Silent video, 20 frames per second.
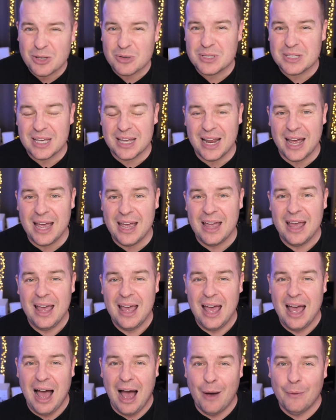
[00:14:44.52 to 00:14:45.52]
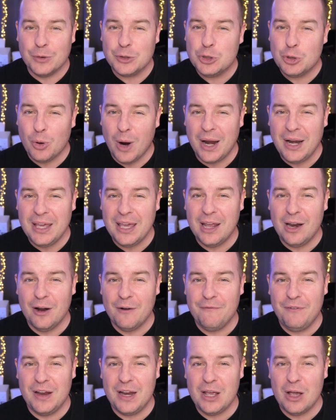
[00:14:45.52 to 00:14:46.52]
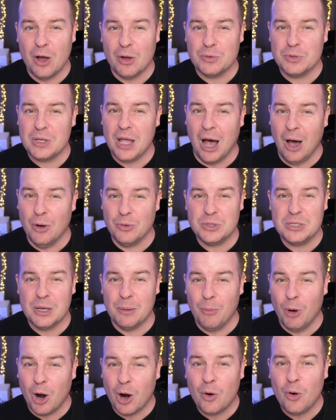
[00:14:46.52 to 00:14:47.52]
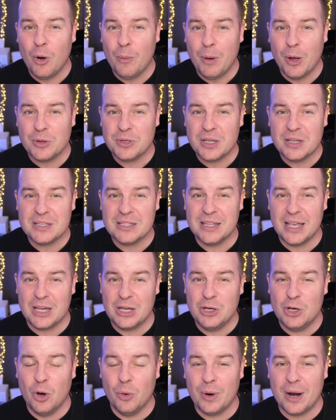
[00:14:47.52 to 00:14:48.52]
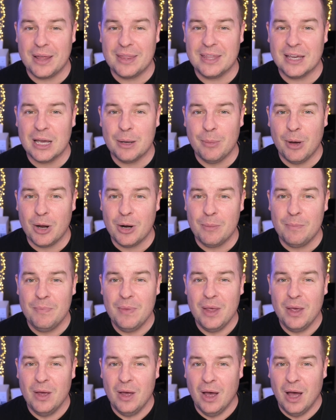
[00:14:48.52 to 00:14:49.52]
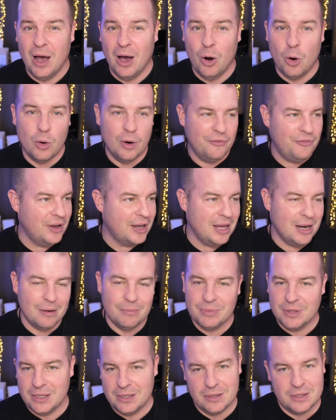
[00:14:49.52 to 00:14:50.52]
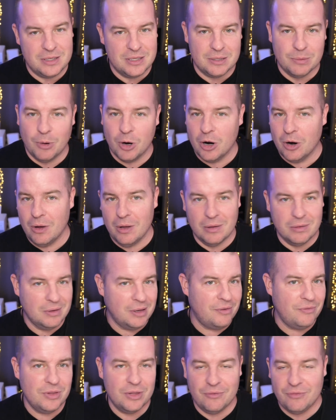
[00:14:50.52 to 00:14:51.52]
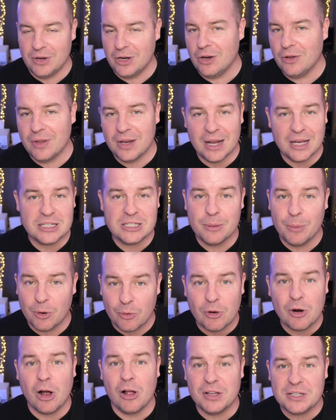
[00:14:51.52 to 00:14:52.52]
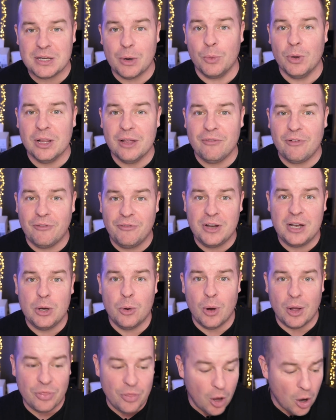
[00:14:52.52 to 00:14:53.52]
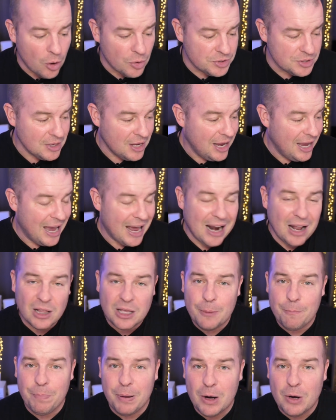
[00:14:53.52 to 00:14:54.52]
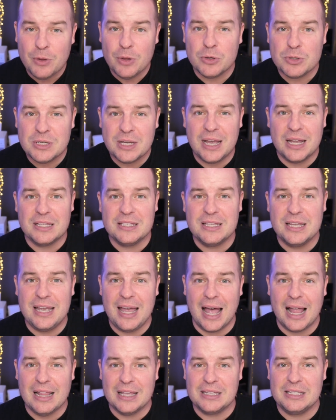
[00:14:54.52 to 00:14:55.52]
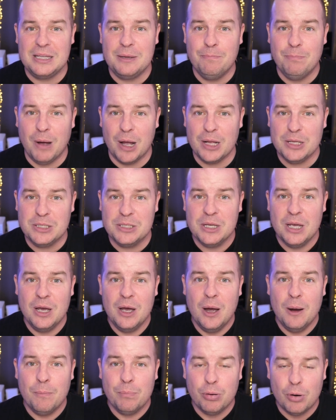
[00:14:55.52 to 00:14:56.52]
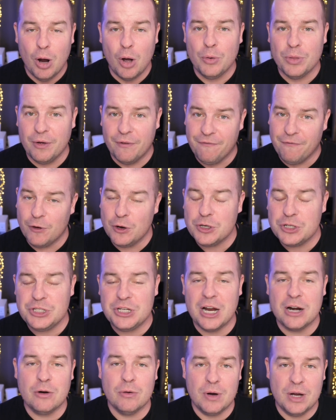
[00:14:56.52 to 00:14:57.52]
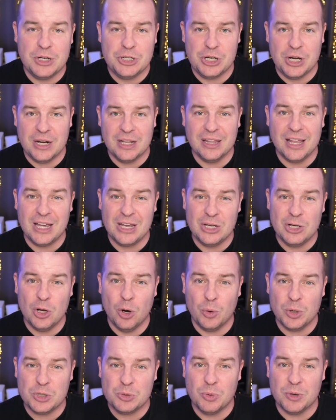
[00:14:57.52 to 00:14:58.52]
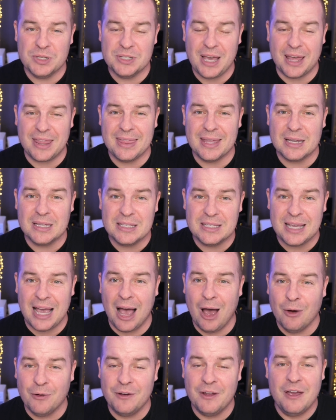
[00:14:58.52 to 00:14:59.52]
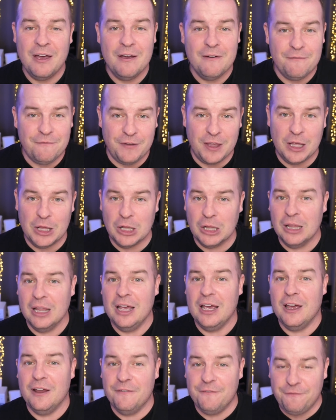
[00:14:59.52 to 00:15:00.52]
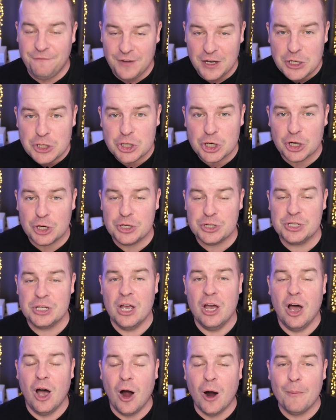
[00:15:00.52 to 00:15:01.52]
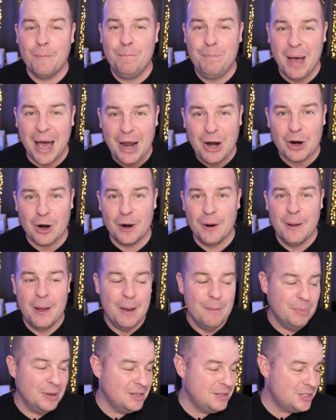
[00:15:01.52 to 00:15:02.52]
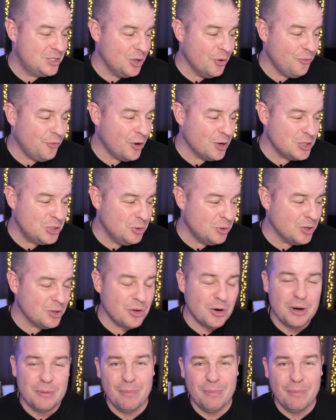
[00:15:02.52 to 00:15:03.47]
those today. I will try to get a video out tomorrow about those and let you know what I think about them. Uh, or if I get them the, tomorrow, I'll give you the video the next day. But regardless, I will have a video on those and I'll compare those against the Galaxy Buds Pro, the first generation, and let you know which ones I think sound, feel, and features are better. But so far, 230